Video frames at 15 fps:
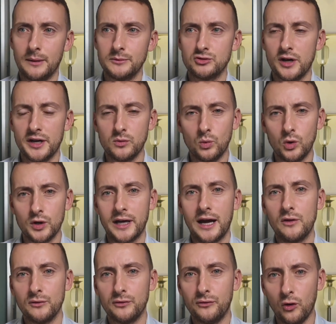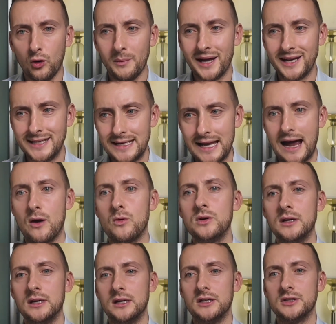I'm trying to work out the format
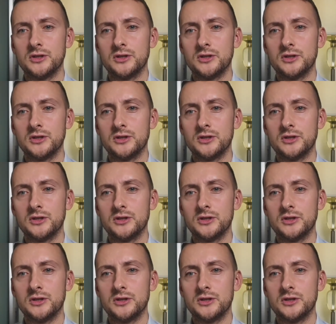now